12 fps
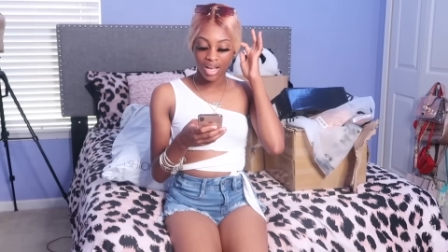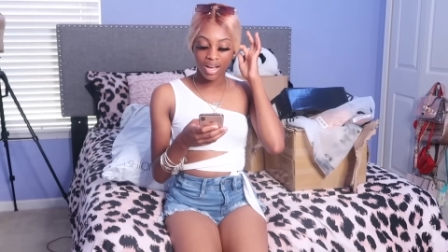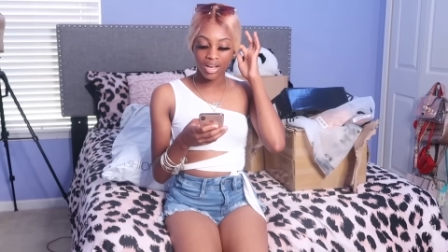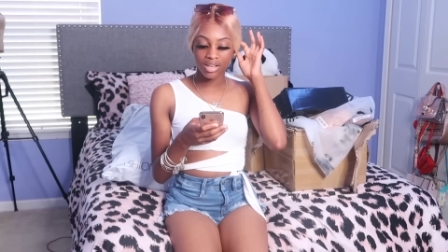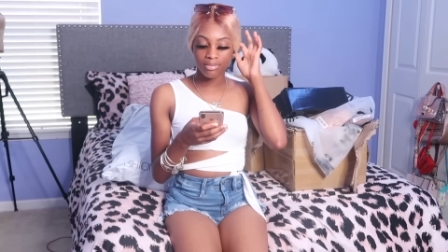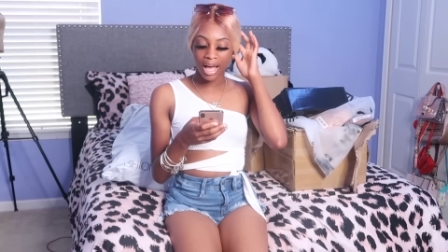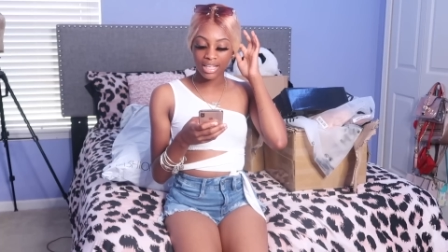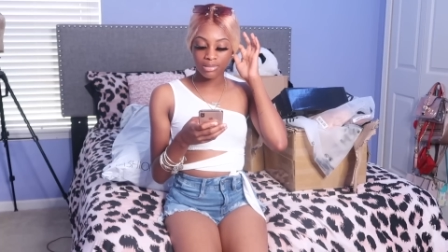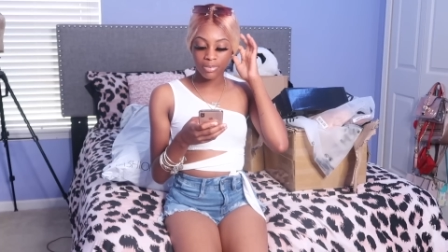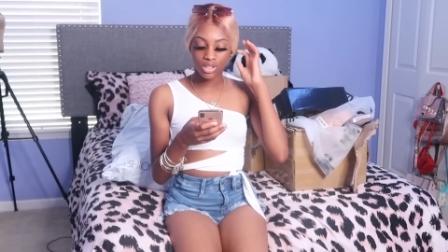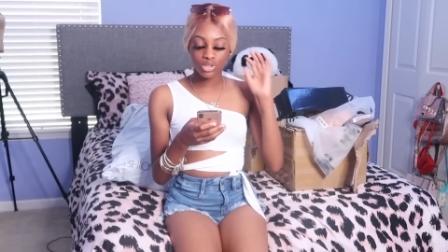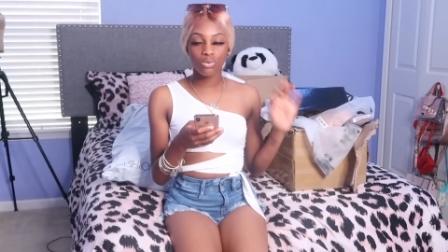I
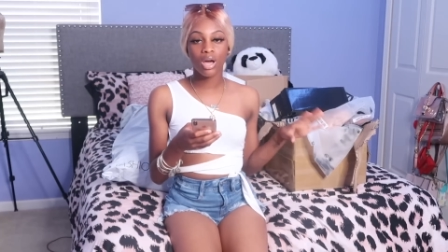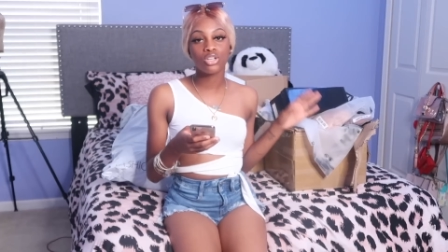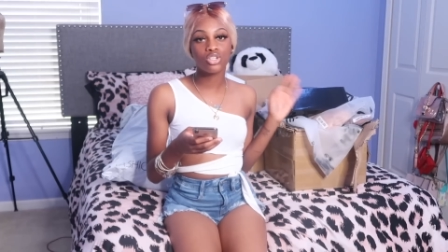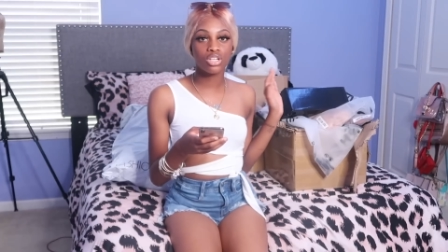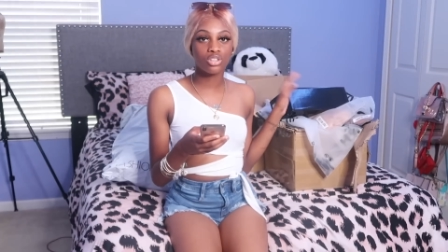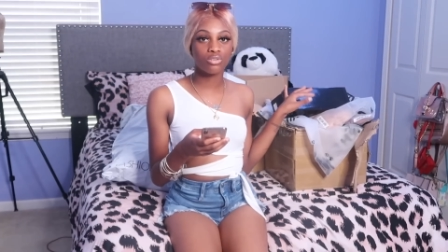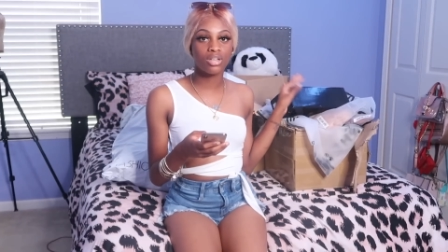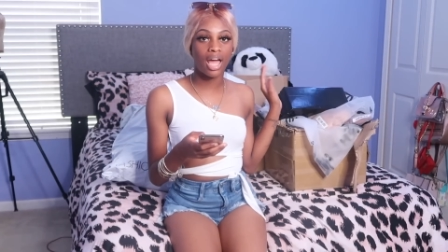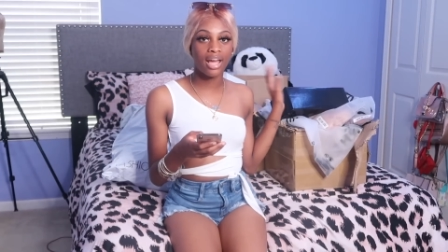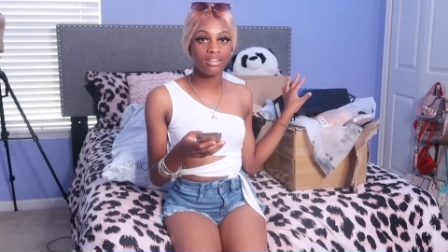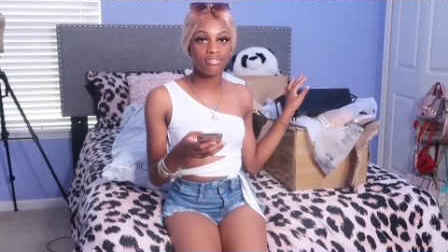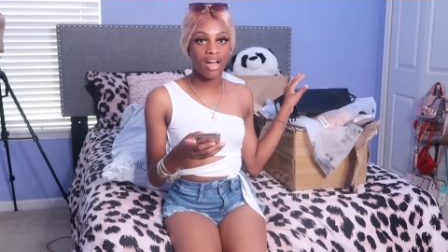spent
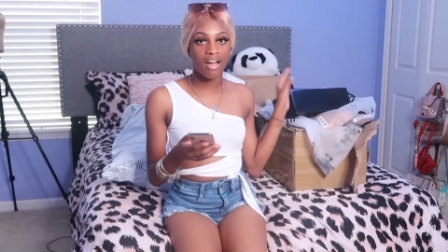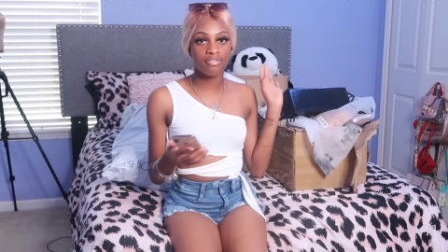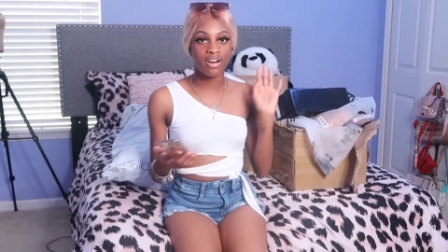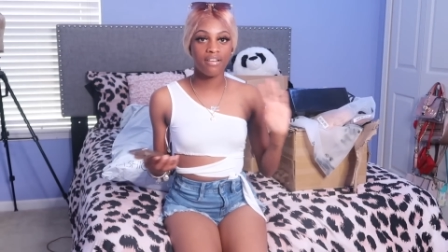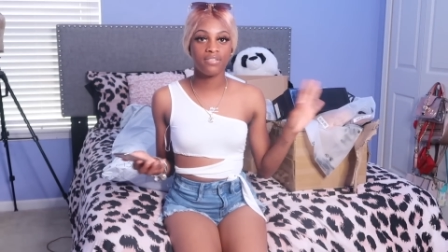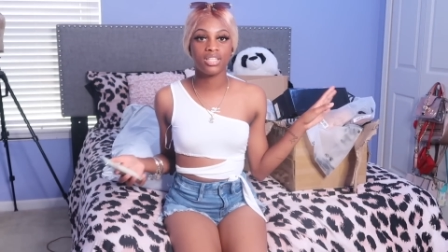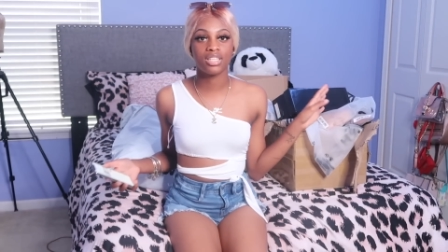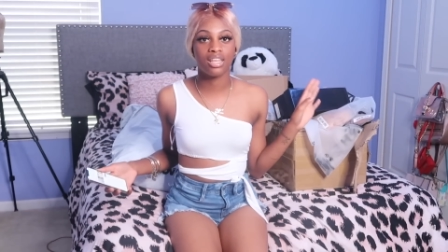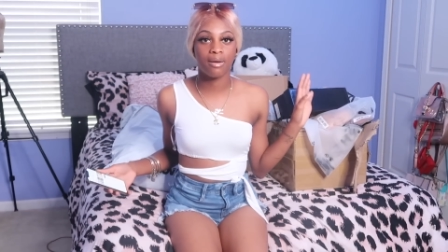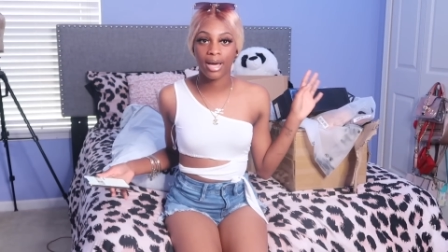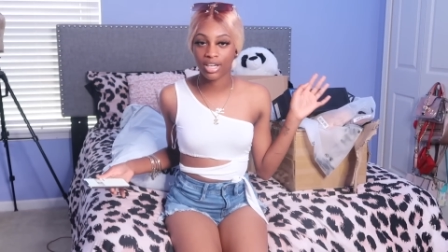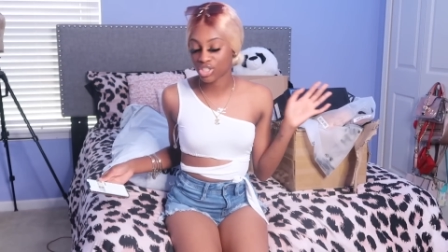$203.95 for everything that
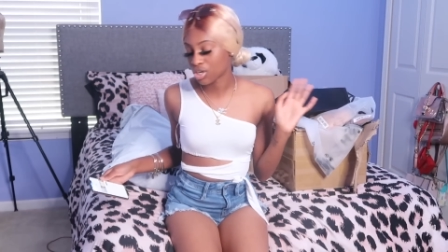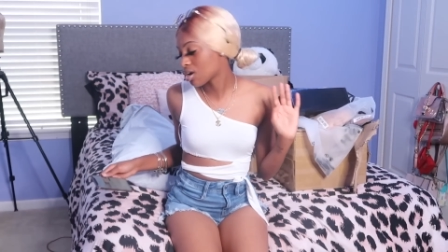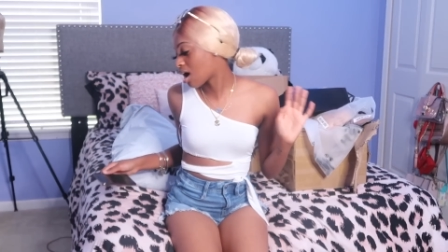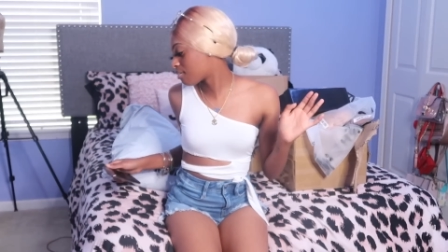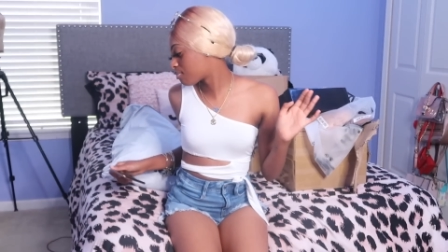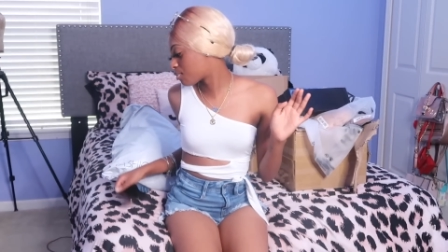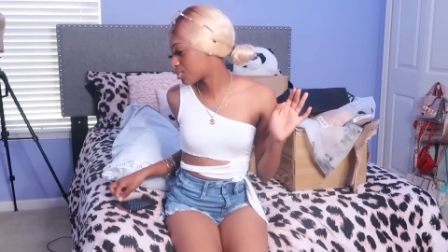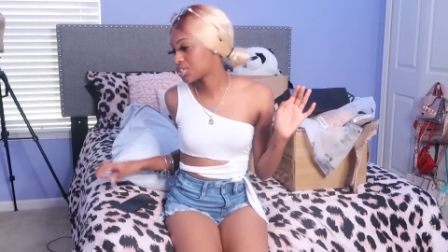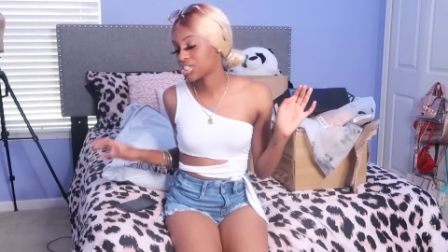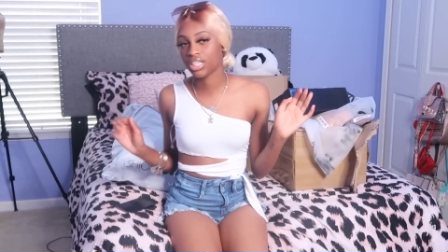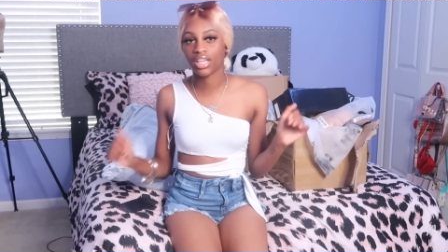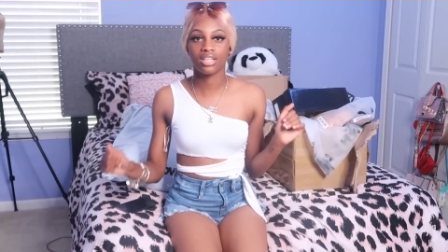I'm about to show y'all for
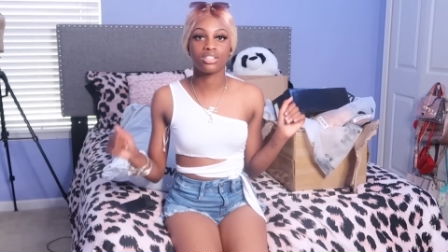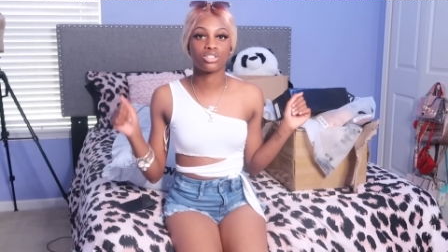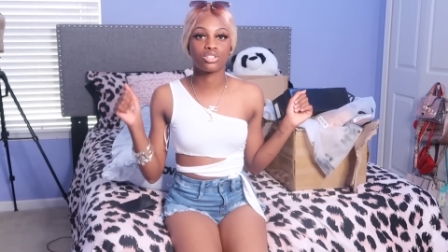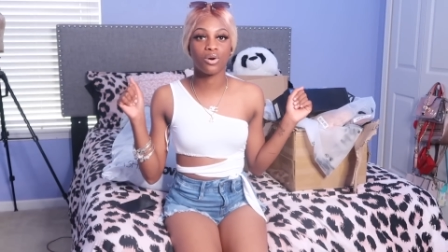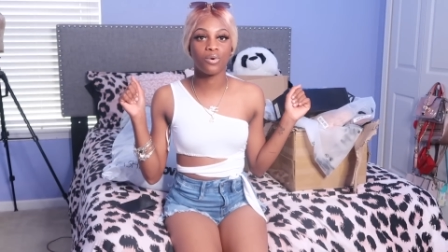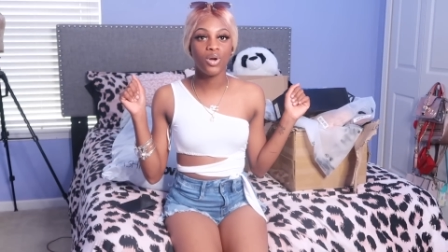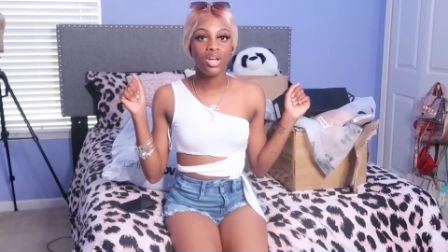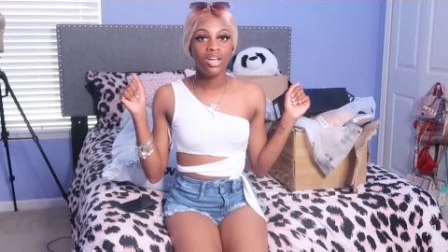Shein. So